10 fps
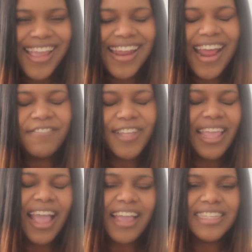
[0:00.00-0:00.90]
And I feel
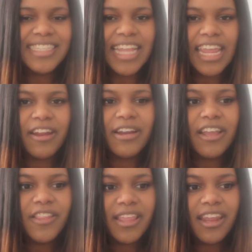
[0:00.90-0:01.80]
like I could stay here
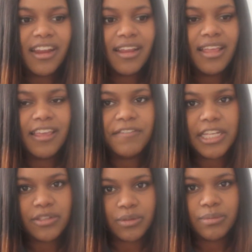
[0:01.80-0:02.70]
another year if
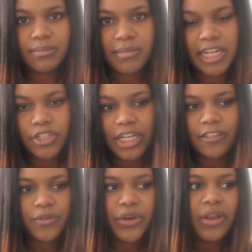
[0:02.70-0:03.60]
I do make a
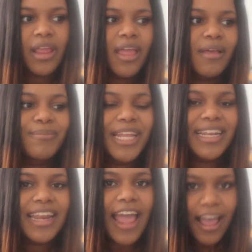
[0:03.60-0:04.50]
transfer.
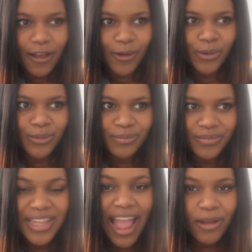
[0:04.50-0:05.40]
But
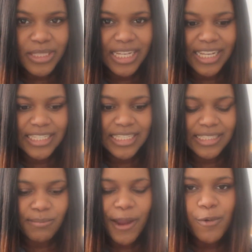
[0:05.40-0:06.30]

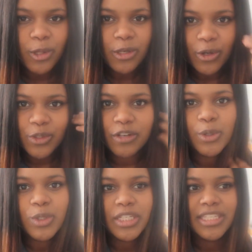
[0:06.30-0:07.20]
nowadays, my roller coaster
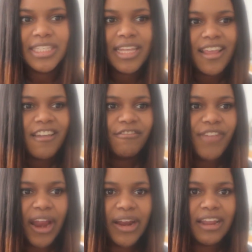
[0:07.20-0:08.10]
emotions
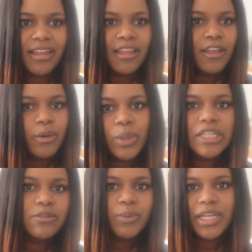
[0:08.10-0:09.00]
vary
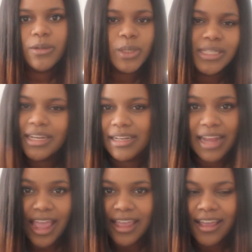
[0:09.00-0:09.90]
week to week or day to
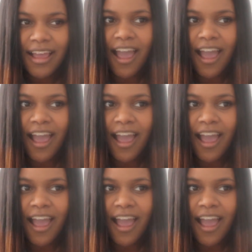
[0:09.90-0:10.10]
day.